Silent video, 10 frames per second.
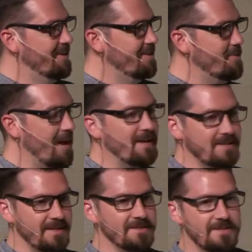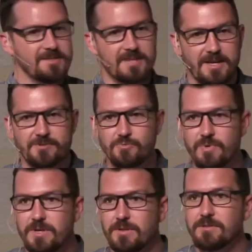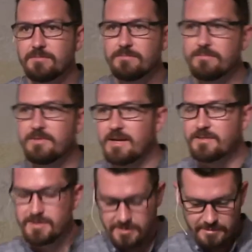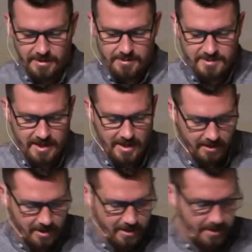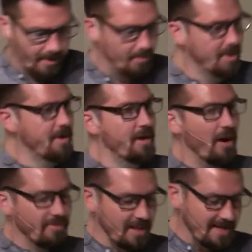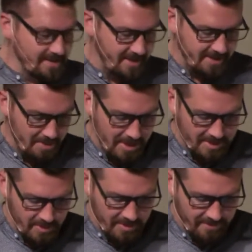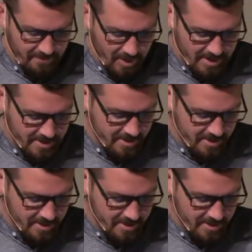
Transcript: You would ask, is the stage real? Yes, it's real. I'm standing on it. Over the last 18 months, we have watched in